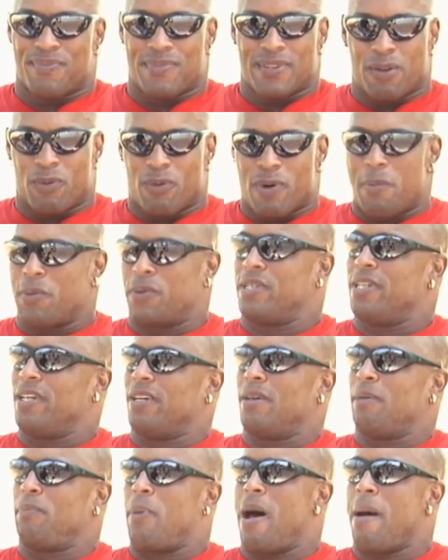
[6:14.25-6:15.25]

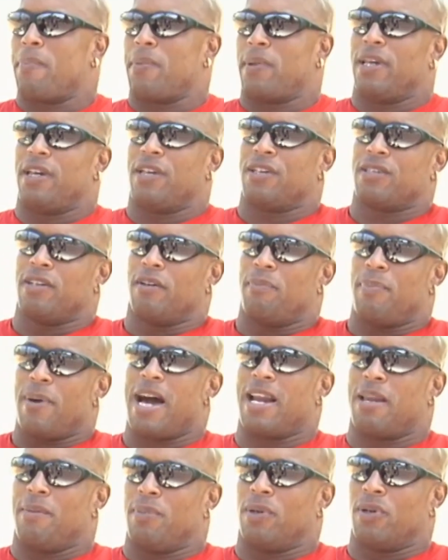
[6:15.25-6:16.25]
representing a population of
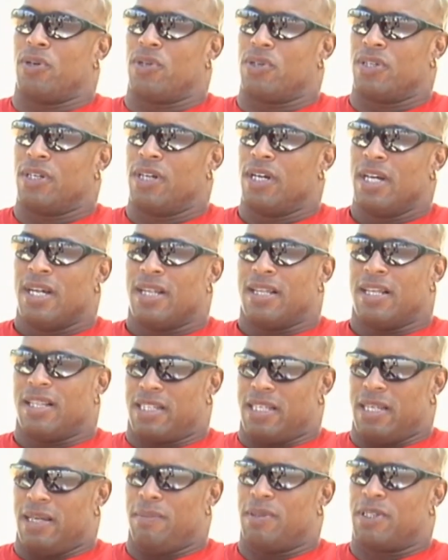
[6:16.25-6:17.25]
bodybuilders that
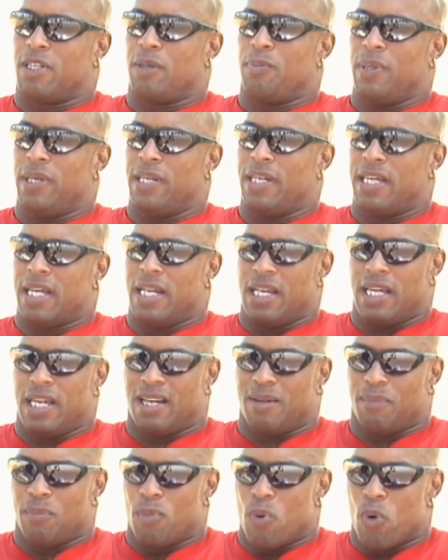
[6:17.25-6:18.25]
seems to be
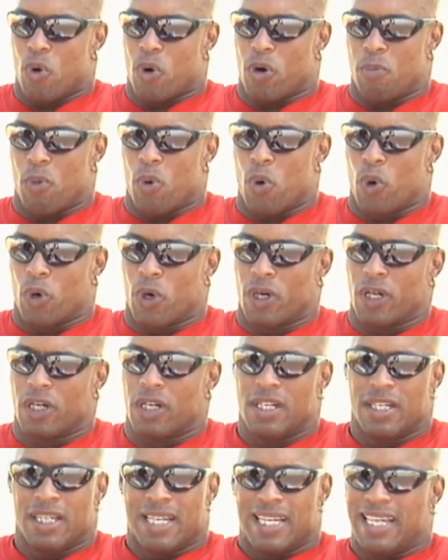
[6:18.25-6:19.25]
getting more and more
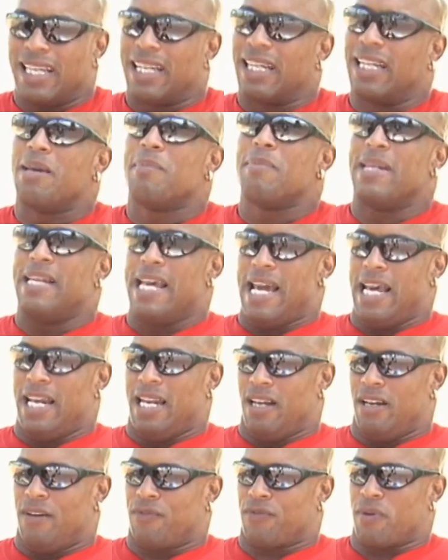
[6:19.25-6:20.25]

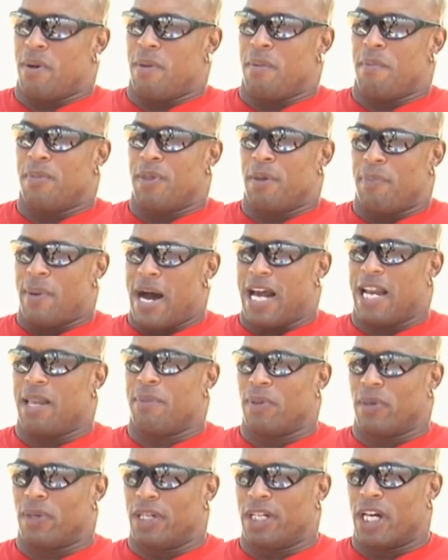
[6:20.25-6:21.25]
eliminated from the
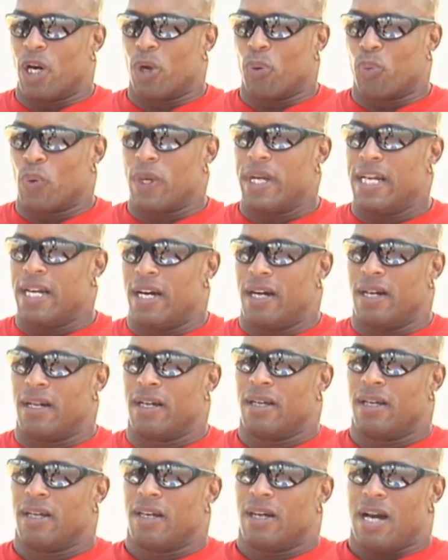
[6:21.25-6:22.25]
bodybuilding arena.
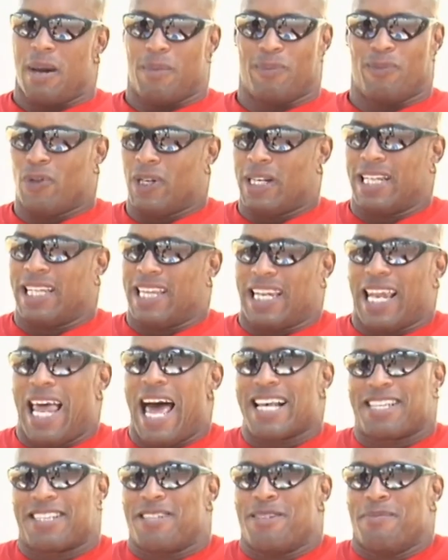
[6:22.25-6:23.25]
I'm really the
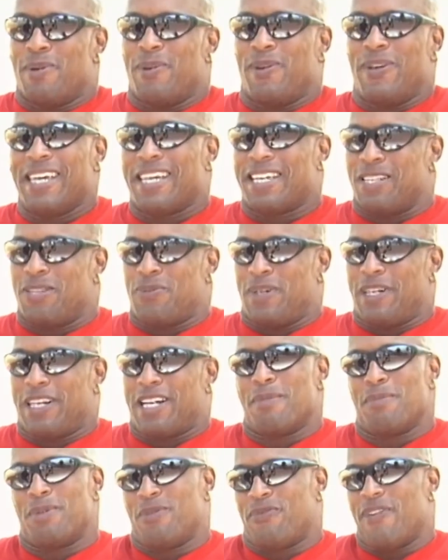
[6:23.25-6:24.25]
last of the Mohicans when it
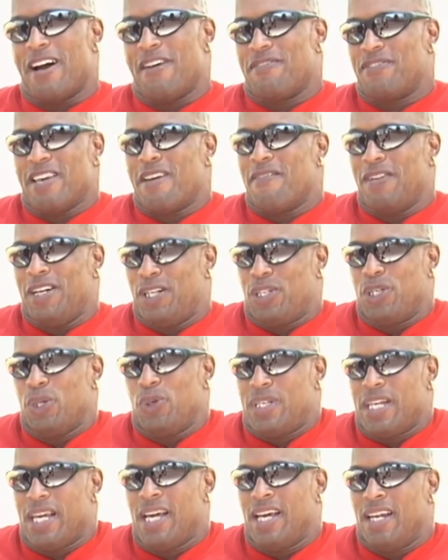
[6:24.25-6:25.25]
comes to 5'7" and
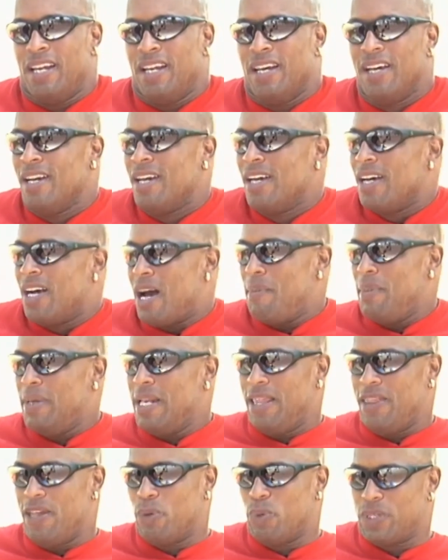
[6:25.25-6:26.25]
210. I
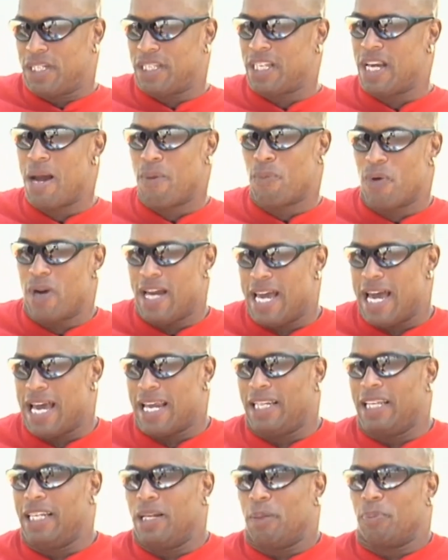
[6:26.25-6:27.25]
mean, there was a time where I
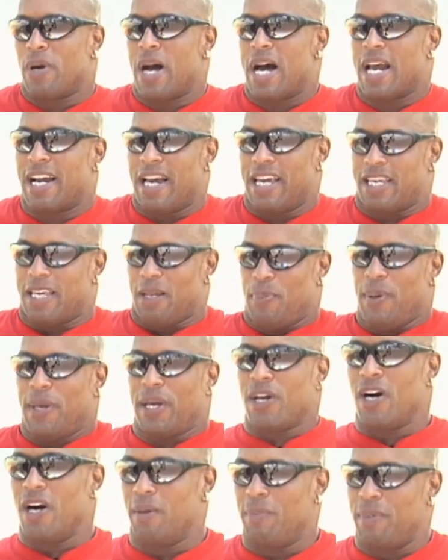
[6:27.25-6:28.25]
had Lee Labrada I could
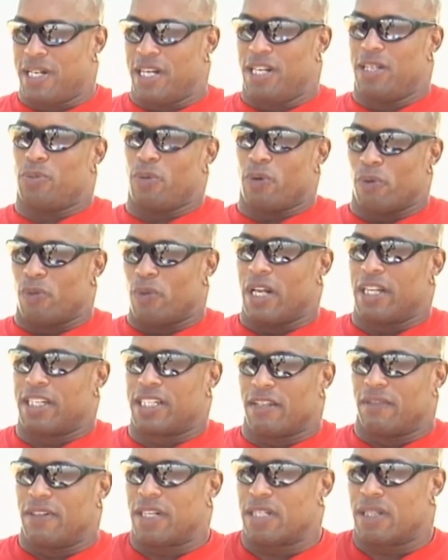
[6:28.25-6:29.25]
pick on because we were
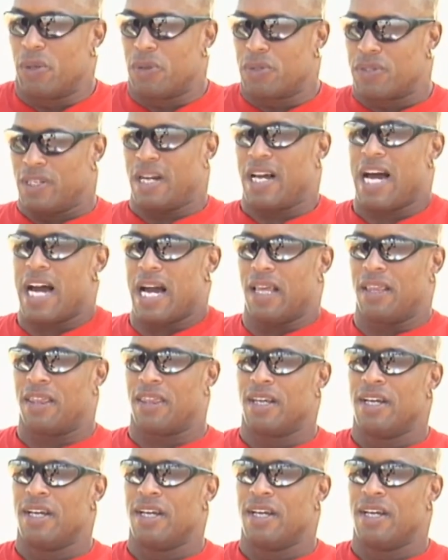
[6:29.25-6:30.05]
relatively close in height.